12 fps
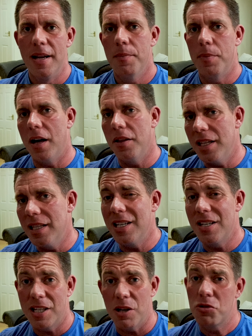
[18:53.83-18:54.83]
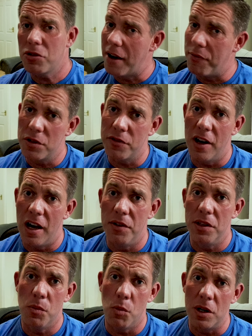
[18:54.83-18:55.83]
but I think it still travels further
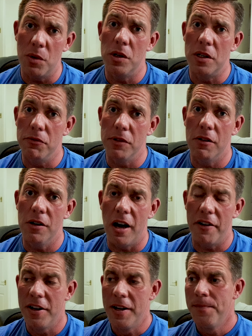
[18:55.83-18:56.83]
than what it would in real life.